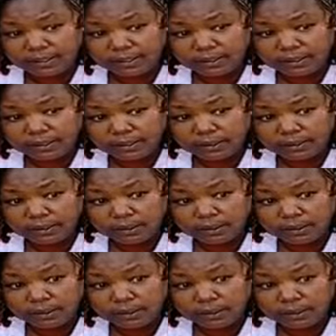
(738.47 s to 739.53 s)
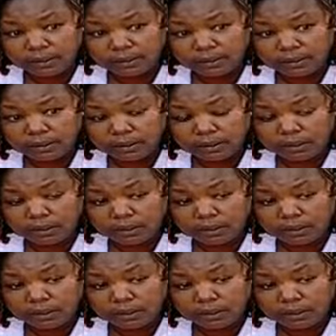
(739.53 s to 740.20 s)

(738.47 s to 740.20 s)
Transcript: (silence)